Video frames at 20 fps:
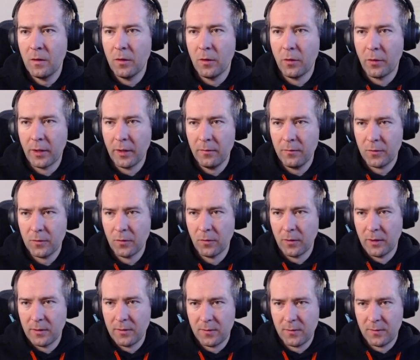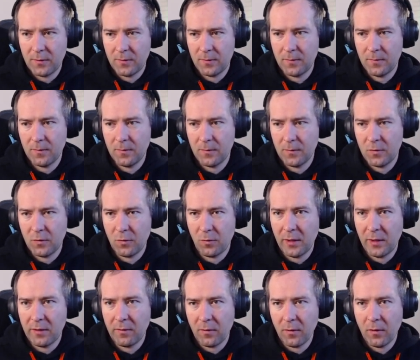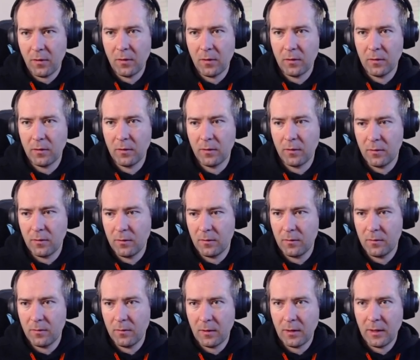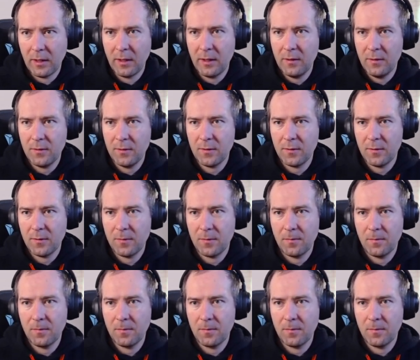Okay, so let's split all the lines.